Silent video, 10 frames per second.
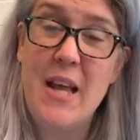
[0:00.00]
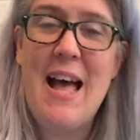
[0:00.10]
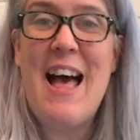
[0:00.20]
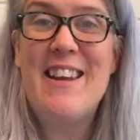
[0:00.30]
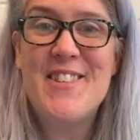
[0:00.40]

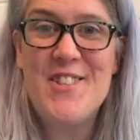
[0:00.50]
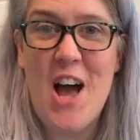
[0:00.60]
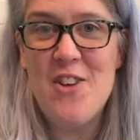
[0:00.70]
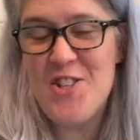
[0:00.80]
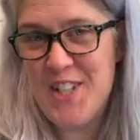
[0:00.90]
And it's
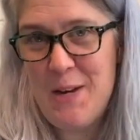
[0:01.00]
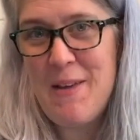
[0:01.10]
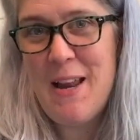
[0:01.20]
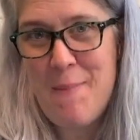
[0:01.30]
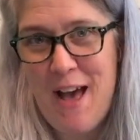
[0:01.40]
not just going to be
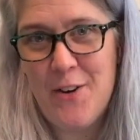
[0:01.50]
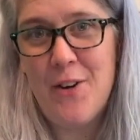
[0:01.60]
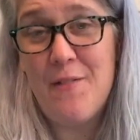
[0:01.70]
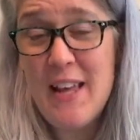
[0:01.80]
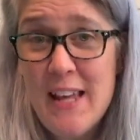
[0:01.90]
a matter
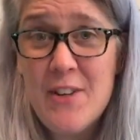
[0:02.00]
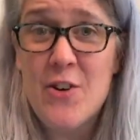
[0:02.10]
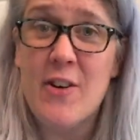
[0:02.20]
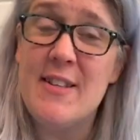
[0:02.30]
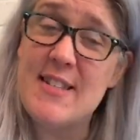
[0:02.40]
of
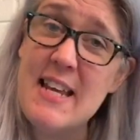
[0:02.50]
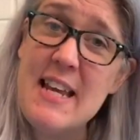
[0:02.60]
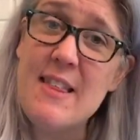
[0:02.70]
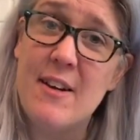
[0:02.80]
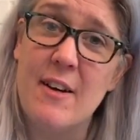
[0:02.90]
ignorance
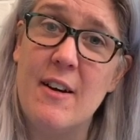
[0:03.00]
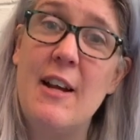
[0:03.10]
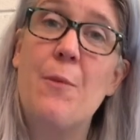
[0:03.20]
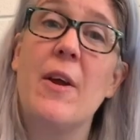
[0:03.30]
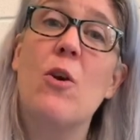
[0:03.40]
either.
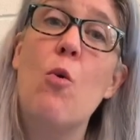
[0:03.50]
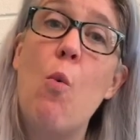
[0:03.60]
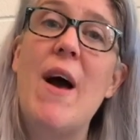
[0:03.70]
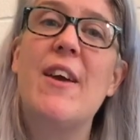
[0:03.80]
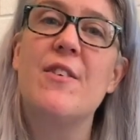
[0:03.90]
It
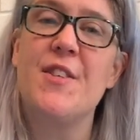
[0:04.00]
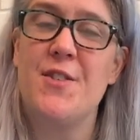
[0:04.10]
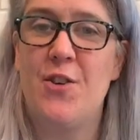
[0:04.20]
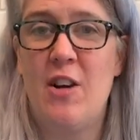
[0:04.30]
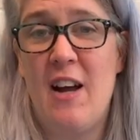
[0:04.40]
requires a
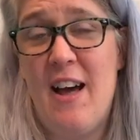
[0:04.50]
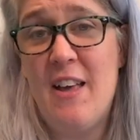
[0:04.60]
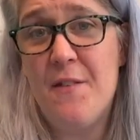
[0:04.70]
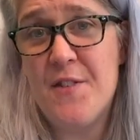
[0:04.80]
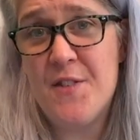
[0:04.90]
certain kind
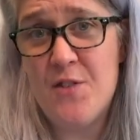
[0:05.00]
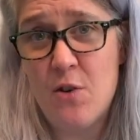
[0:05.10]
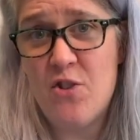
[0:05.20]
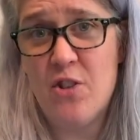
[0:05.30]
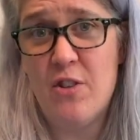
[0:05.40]
of
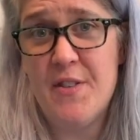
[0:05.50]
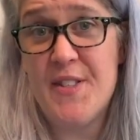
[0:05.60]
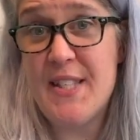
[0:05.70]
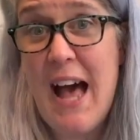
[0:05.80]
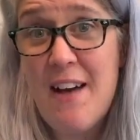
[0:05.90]
social
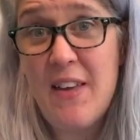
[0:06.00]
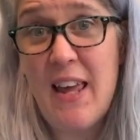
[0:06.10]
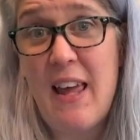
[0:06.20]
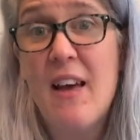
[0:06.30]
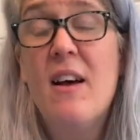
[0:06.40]

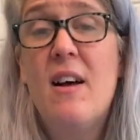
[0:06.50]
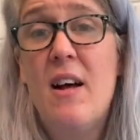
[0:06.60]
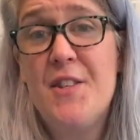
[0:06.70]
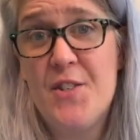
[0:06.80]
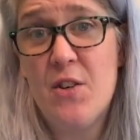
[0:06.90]
savvy,
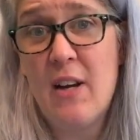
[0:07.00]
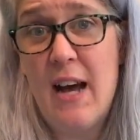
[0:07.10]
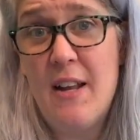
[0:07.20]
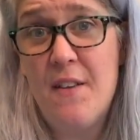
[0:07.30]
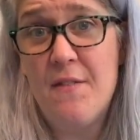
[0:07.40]
a certain
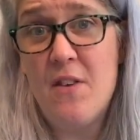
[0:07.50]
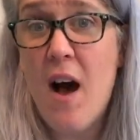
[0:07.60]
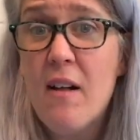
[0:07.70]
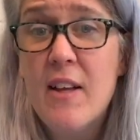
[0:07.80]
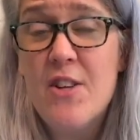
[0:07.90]
kind of
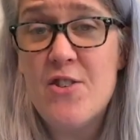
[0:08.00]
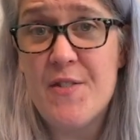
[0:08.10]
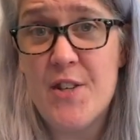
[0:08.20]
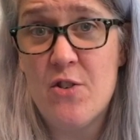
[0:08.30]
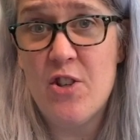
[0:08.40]
knowledge of
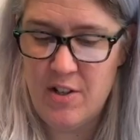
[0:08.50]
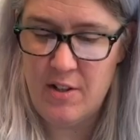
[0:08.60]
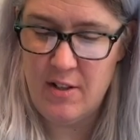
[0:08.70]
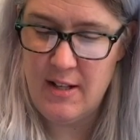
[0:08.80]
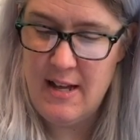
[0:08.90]

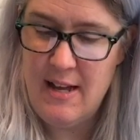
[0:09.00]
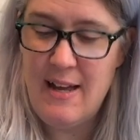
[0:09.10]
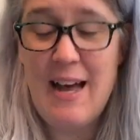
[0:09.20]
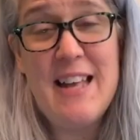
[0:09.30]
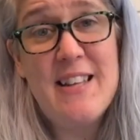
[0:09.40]
social
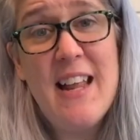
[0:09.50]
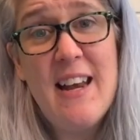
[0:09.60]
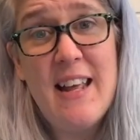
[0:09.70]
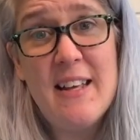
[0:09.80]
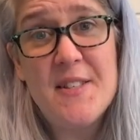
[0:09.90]

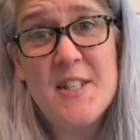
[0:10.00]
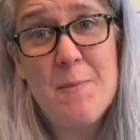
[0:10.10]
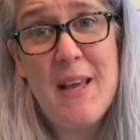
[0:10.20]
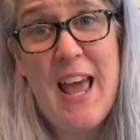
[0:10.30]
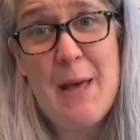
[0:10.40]
identities to
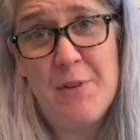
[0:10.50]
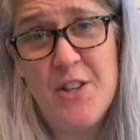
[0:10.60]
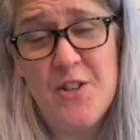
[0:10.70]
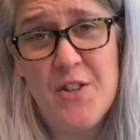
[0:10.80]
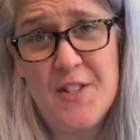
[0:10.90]
be able to
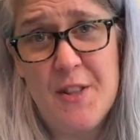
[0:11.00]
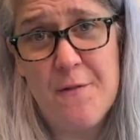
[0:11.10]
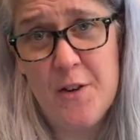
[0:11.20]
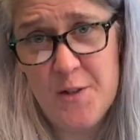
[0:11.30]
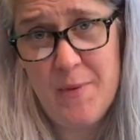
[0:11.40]
do this in the
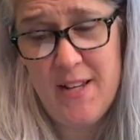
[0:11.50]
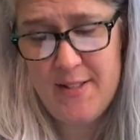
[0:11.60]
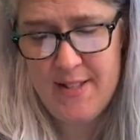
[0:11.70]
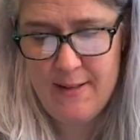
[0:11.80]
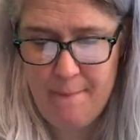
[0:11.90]
first place.